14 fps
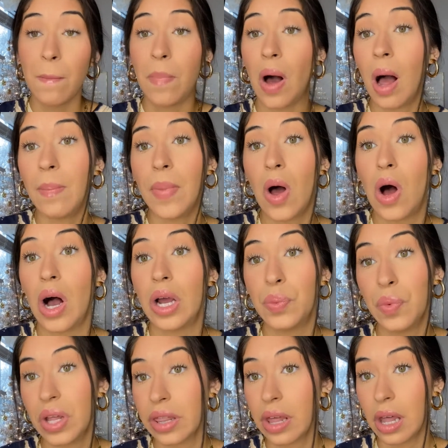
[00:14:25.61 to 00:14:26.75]
pop on
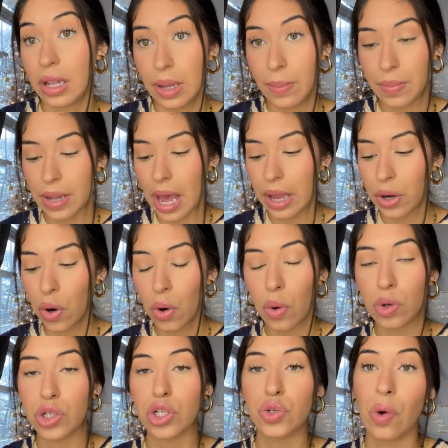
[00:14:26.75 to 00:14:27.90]
with a lip liner or
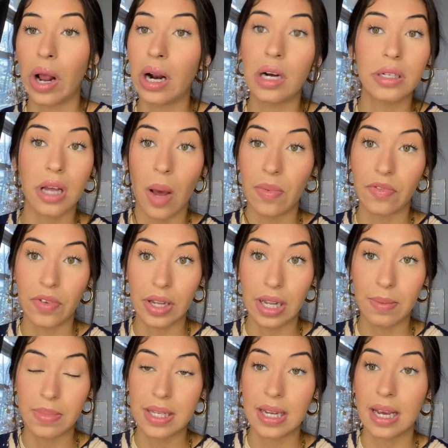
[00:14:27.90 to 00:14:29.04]
just right on top of a
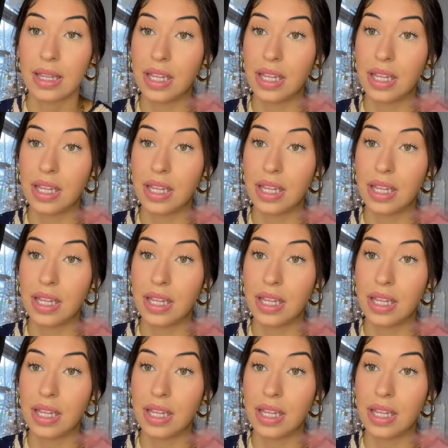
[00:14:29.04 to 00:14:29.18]
lipstick.